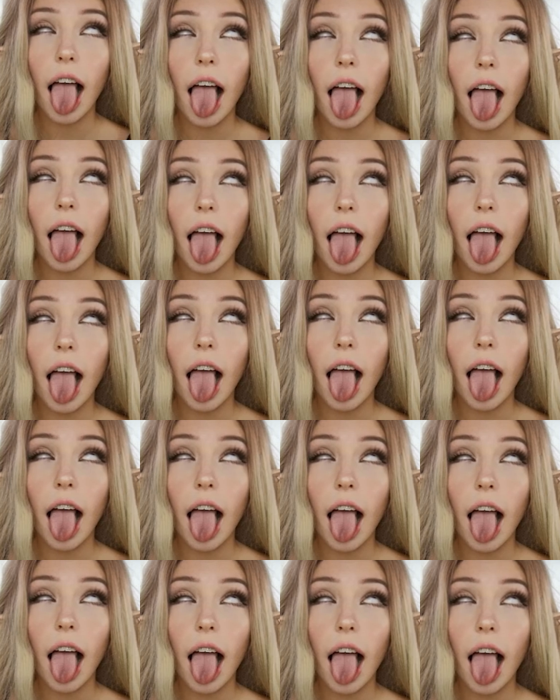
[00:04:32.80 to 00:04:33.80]

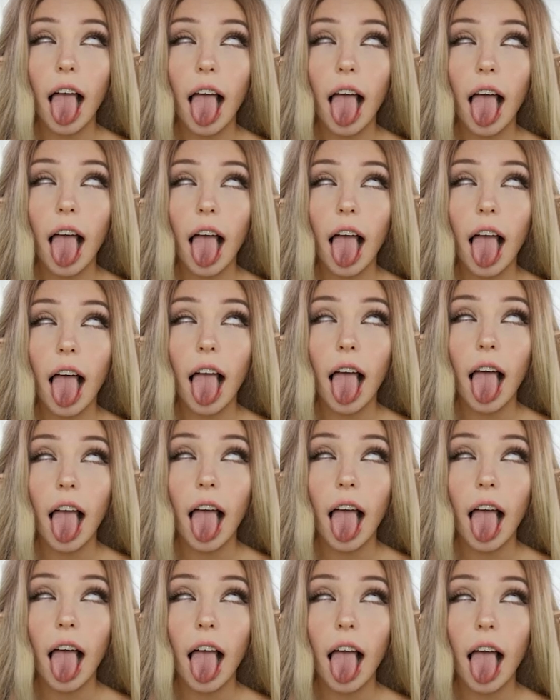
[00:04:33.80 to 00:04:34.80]

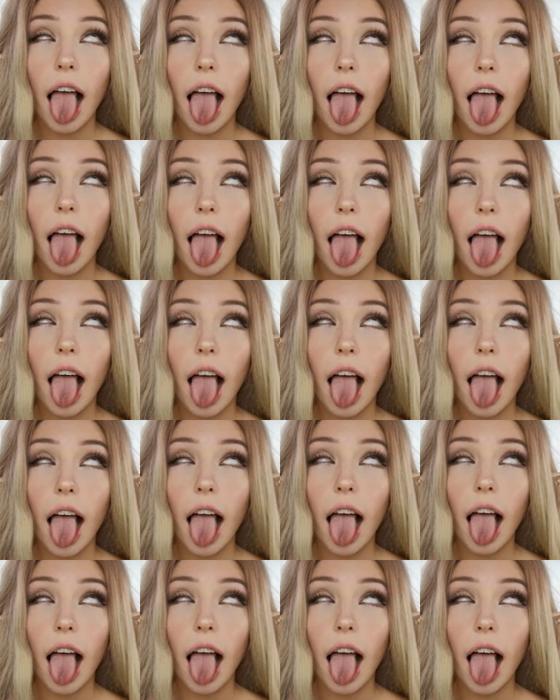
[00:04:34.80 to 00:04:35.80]

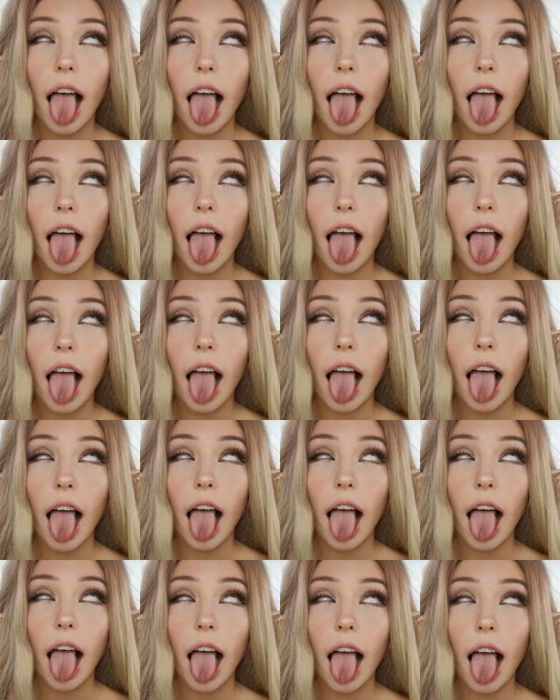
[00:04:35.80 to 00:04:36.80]

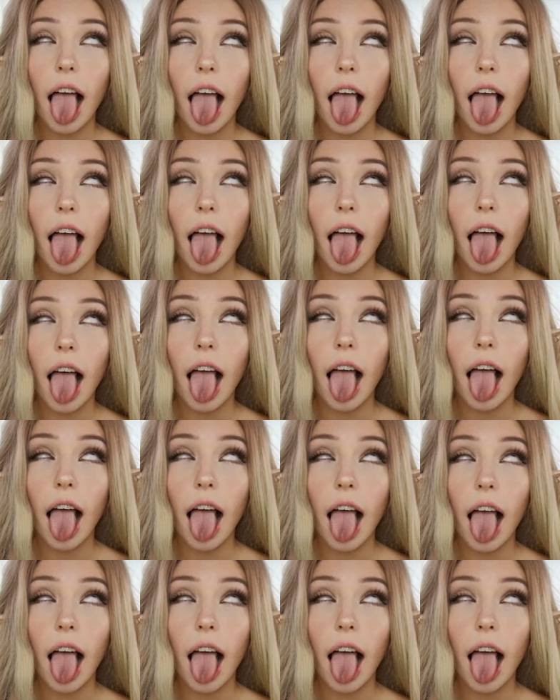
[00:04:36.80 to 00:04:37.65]
(silent)